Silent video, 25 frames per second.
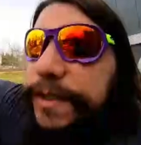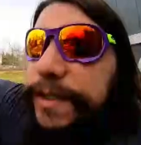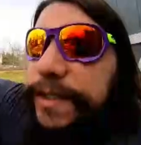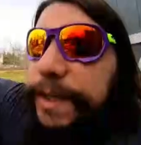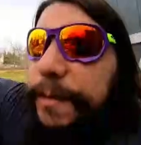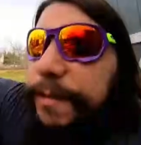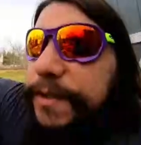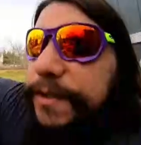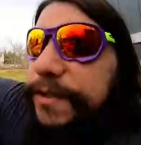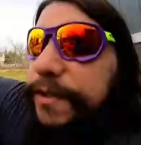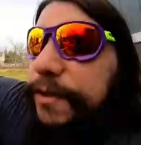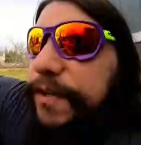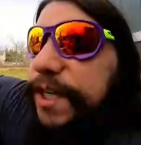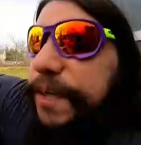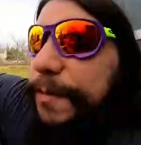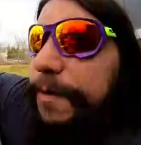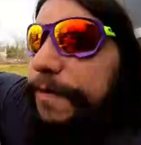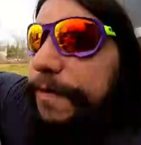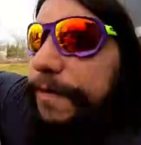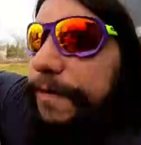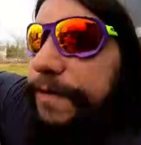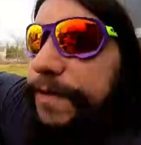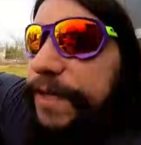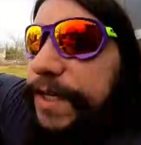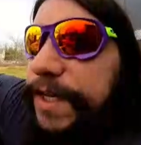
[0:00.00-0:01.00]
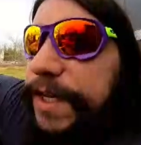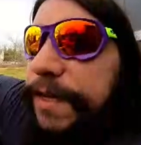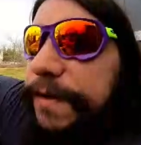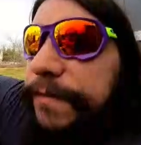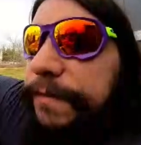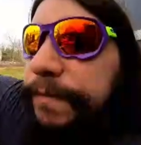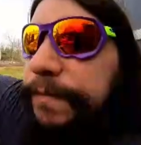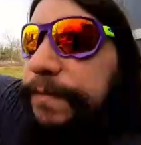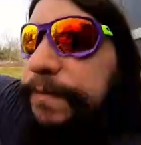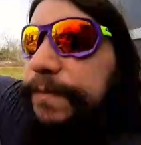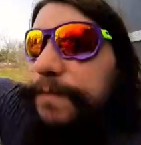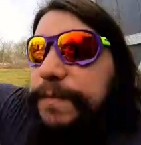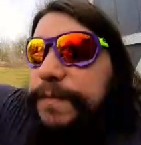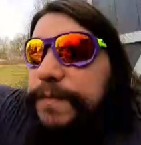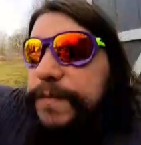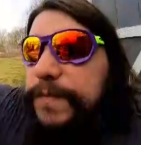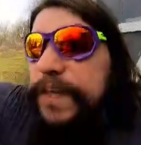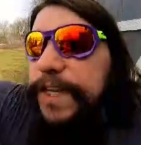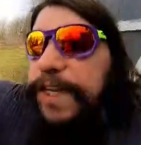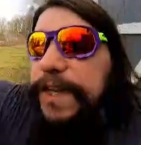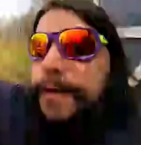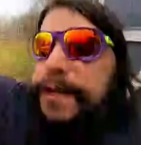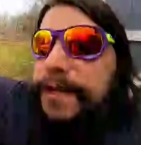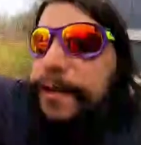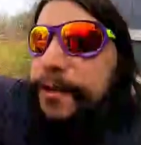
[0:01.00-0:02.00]
This is episode number 15.
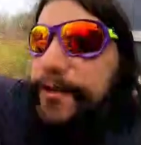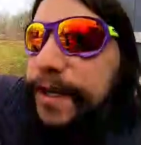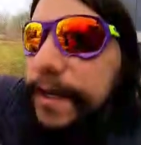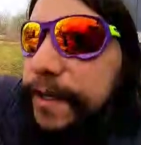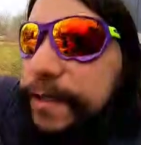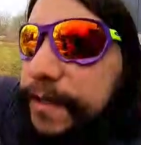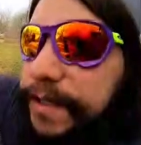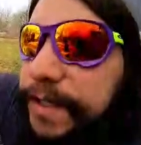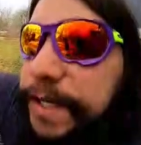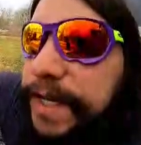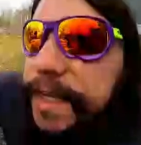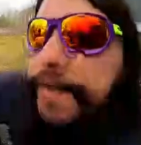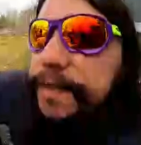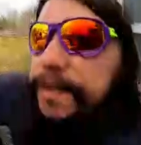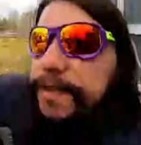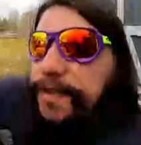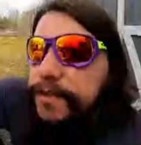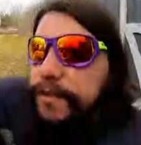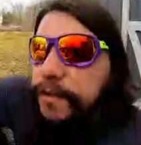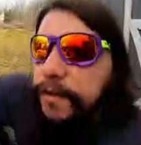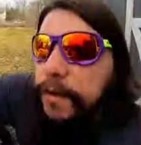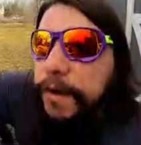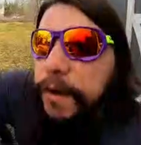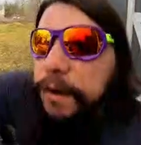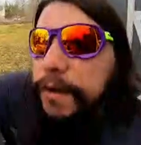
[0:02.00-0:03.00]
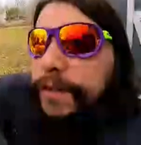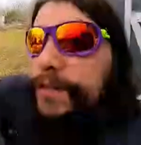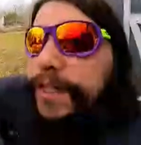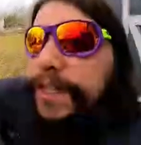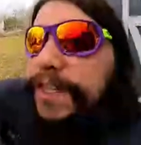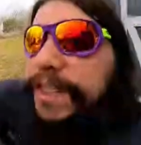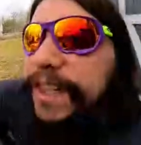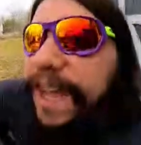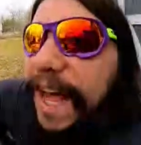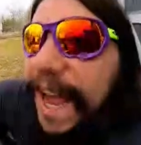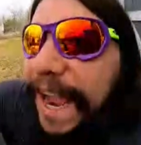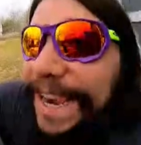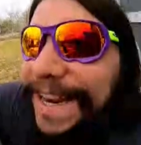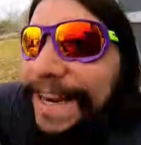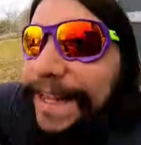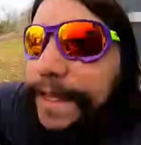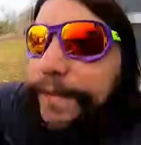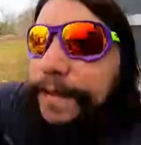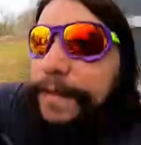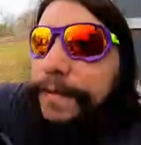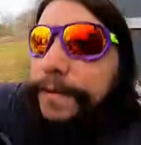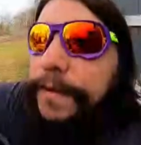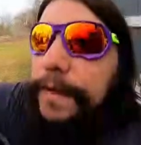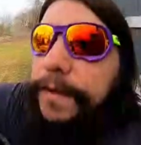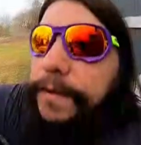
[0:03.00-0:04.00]
Okay, we learned how to take the saw and glide
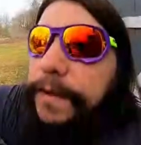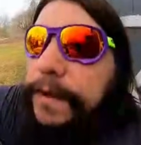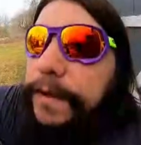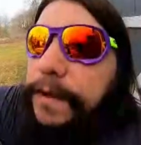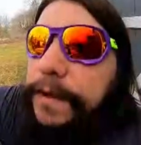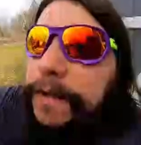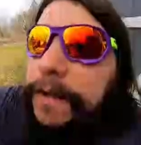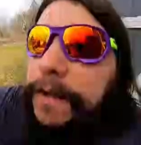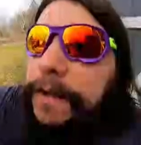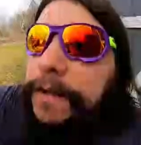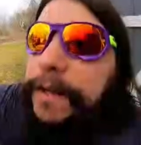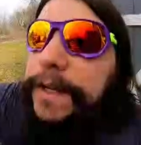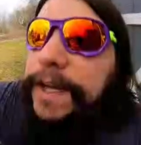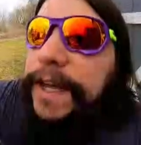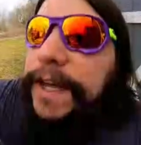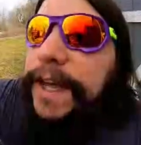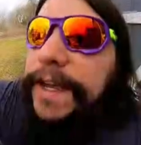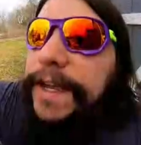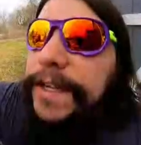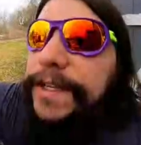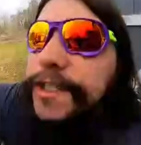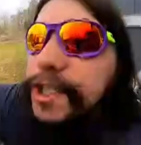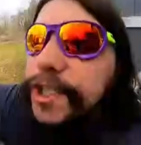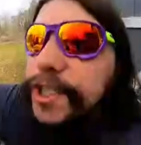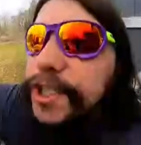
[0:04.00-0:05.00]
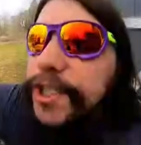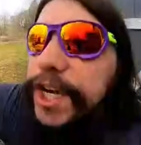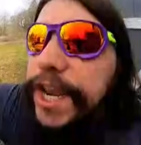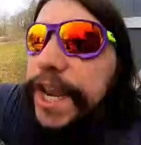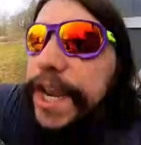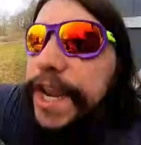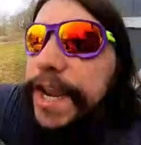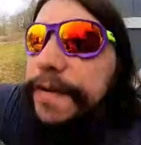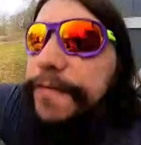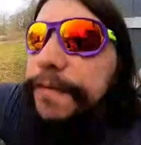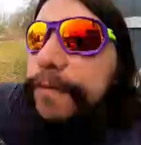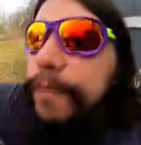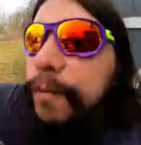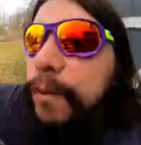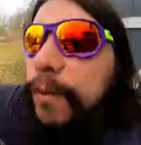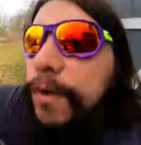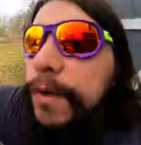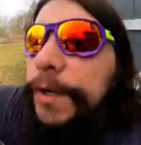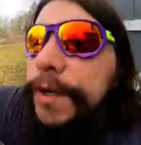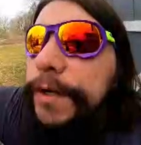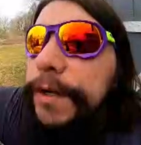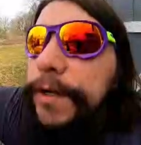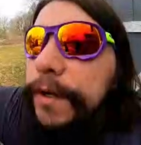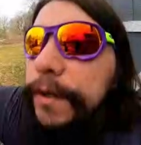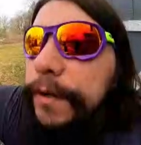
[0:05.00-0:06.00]
it. Okay, and shave
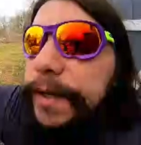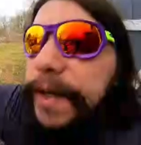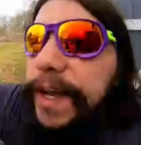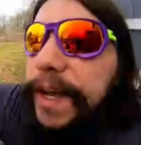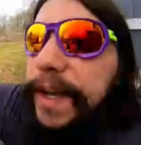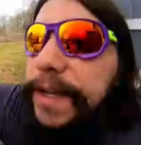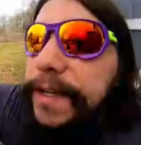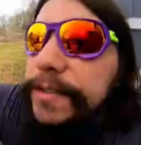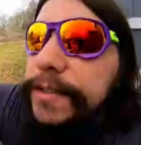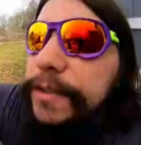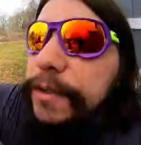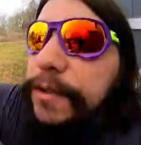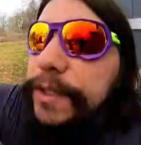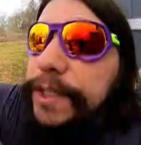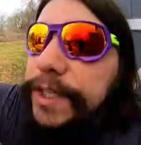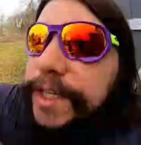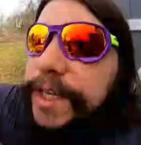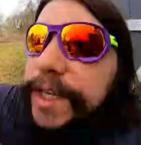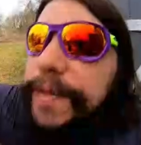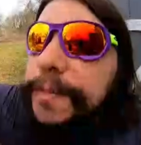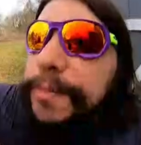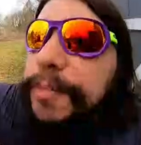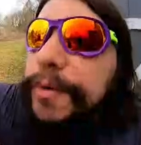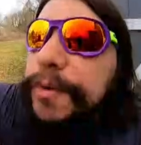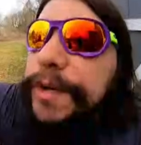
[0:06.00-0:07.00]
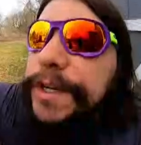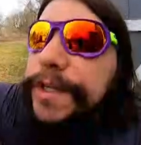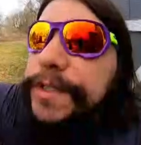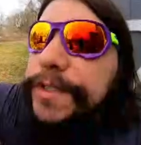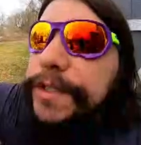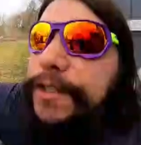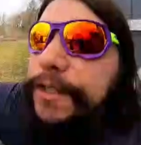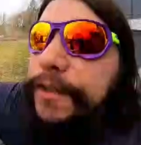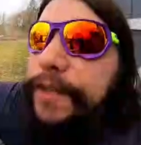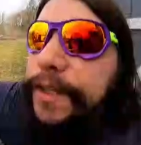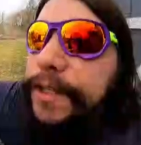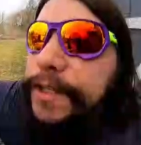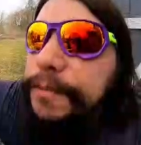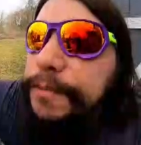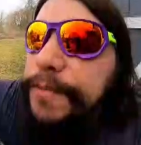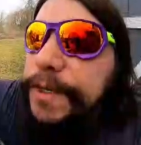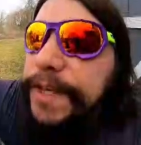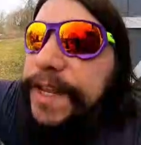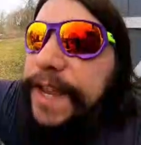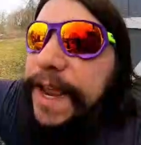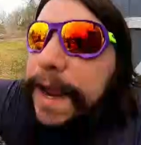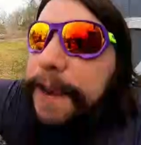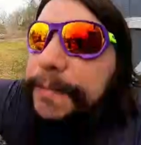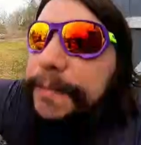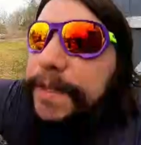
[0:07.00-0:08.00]
wood. Okay, so the key points here, let's
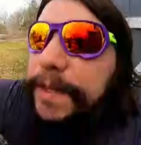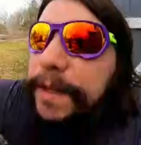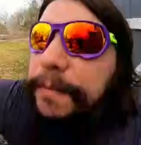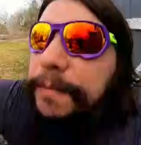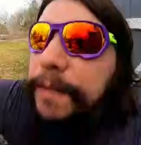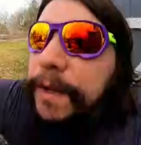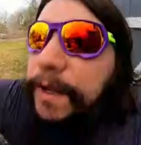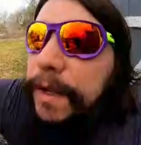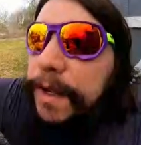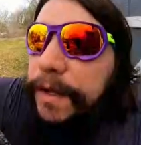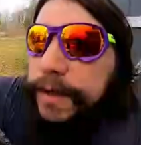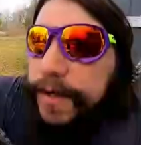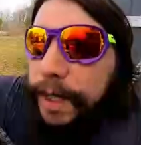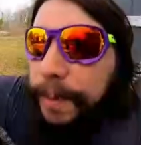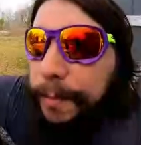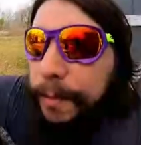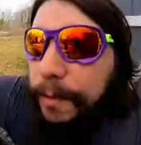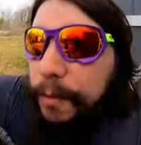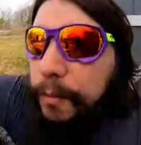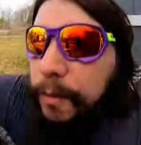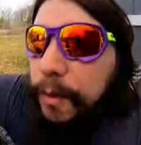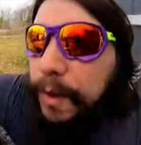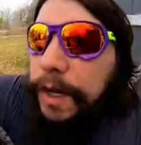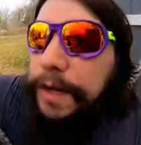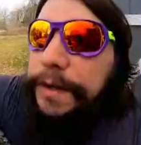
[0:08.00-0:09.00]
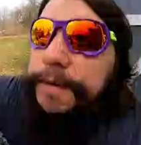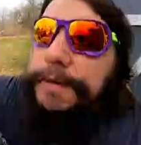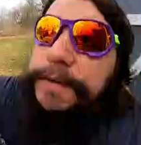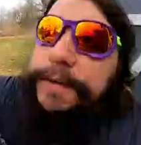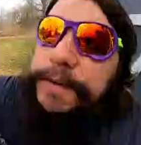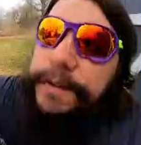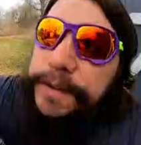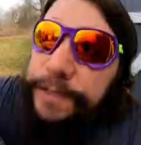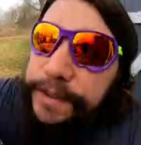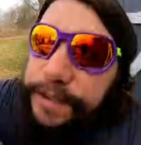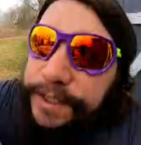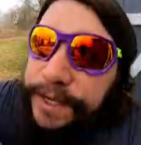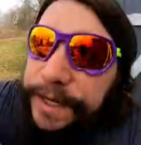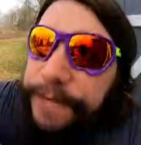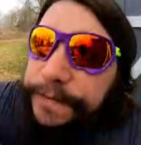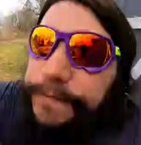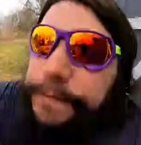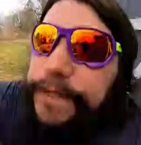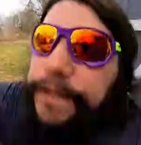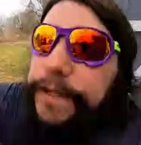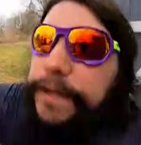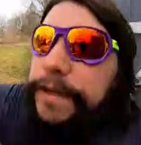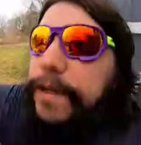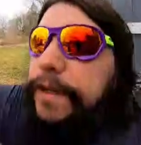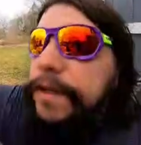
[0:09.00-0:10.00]
recap them. Number 1,
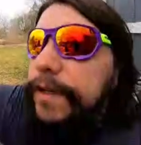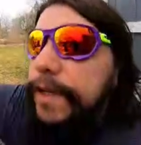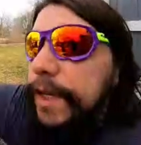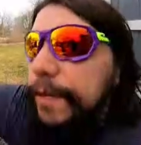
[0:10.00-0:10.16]
safety.